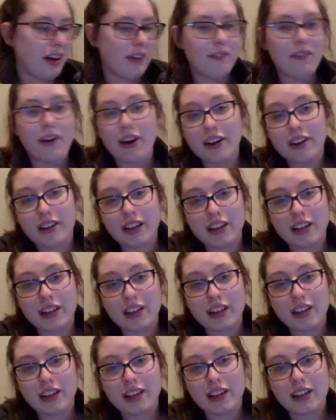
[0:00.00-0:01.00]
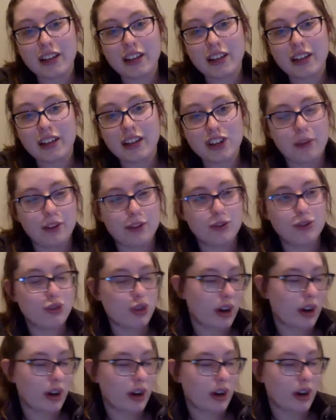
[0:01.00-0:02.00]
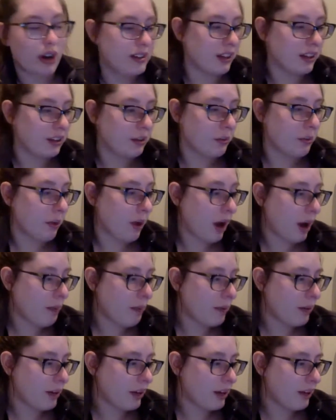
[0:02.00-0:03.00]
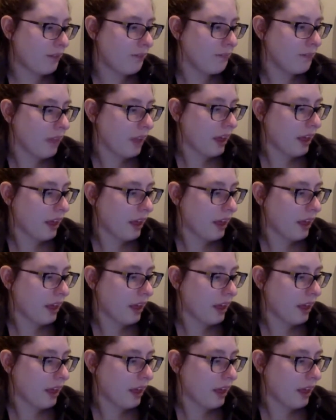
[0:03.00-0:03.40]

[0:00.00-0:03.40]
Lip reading: very legendary family who's trying to sell their property.